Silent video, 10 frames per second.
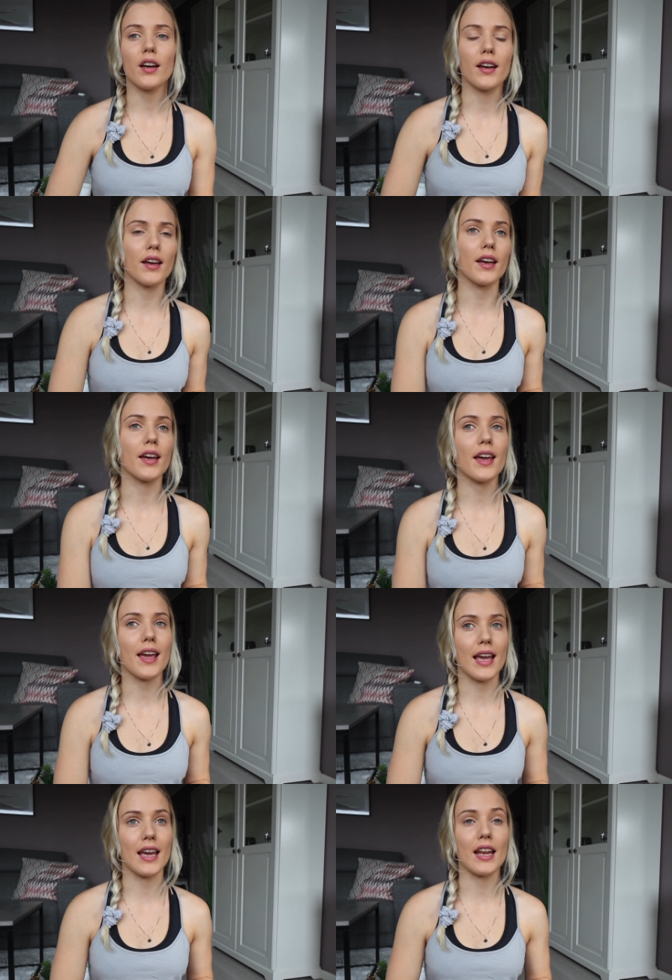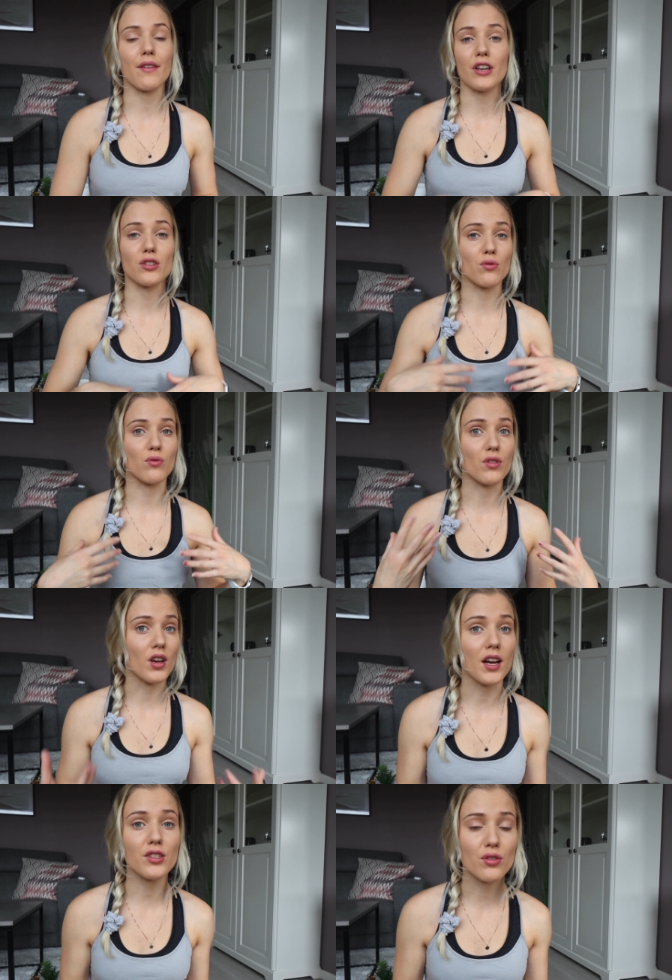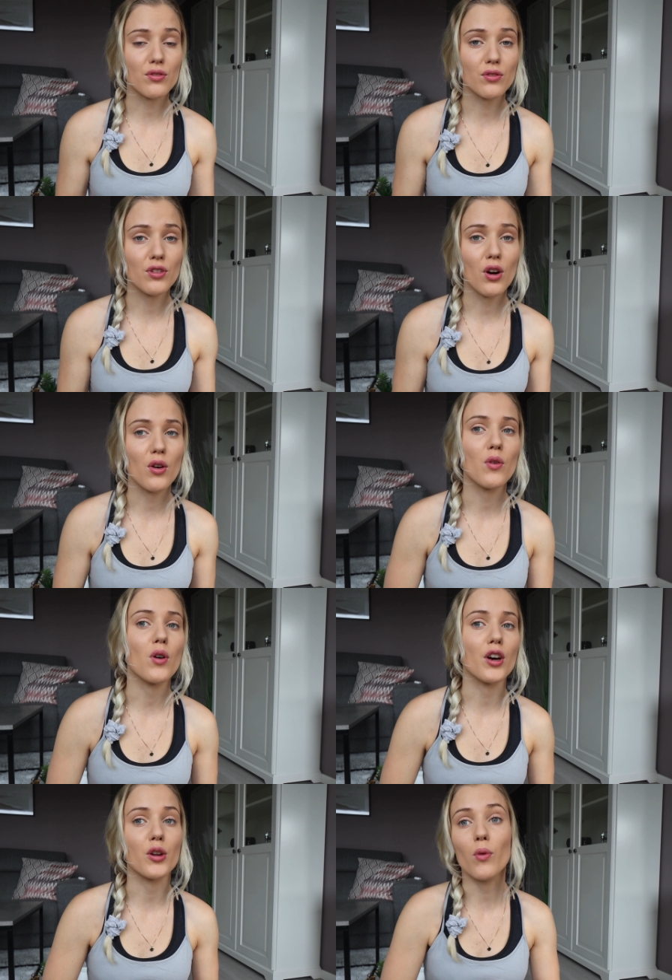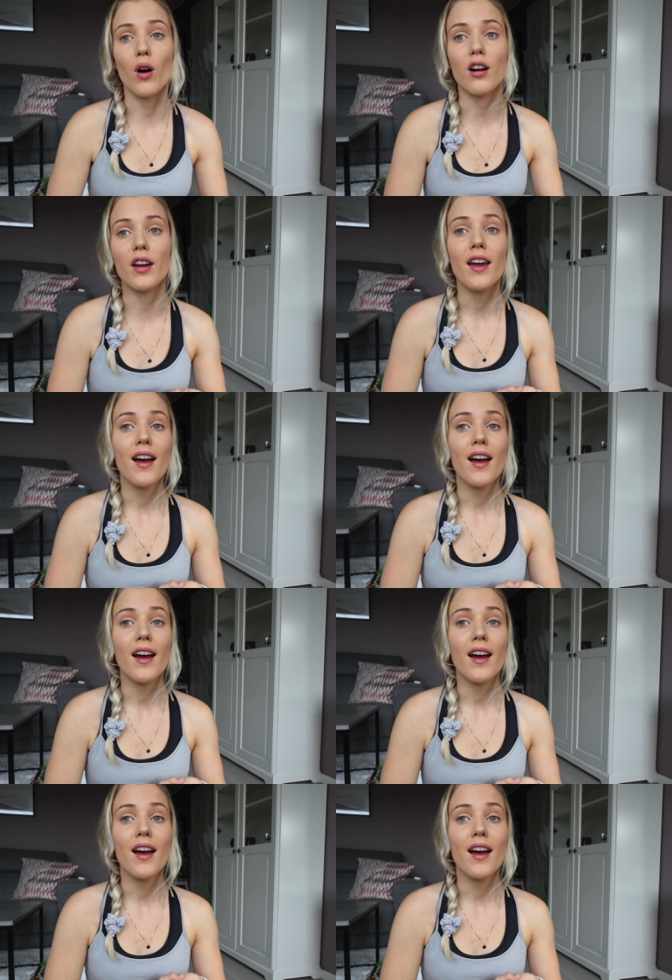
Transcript: Uh, and if I do not choose to go on a walk,